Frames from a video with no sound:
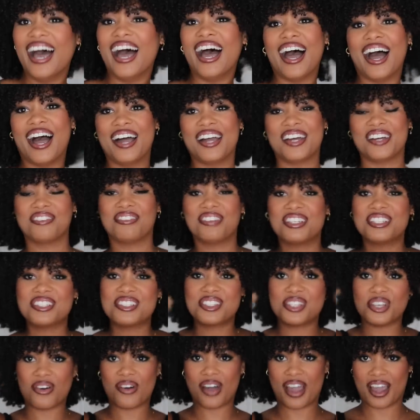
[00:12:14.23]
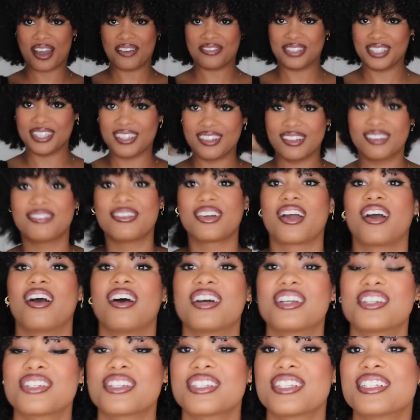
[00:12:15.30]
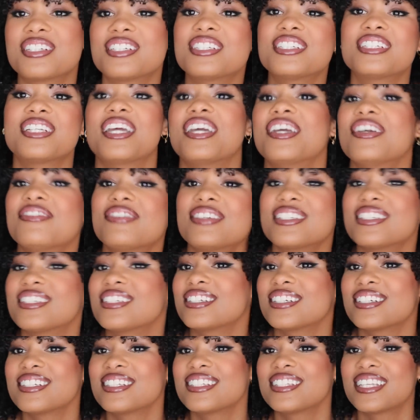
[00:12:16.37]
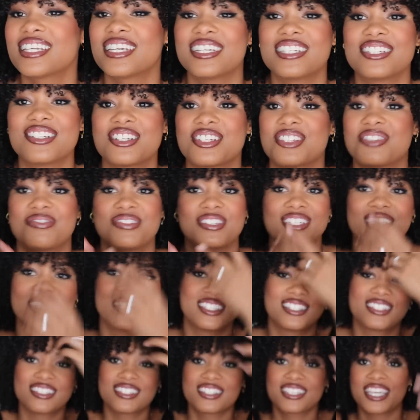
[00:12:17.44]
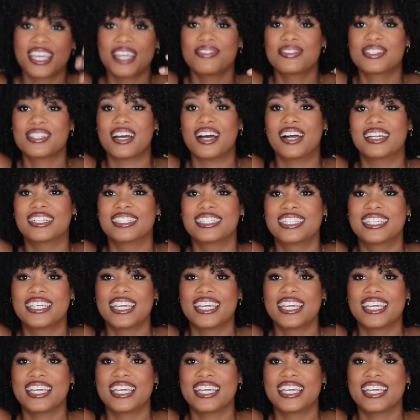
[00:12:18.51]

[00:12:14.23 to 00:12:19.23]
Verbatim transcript: I'm so happy. Oh my gosh, this shape is just, it just be, it just keeps on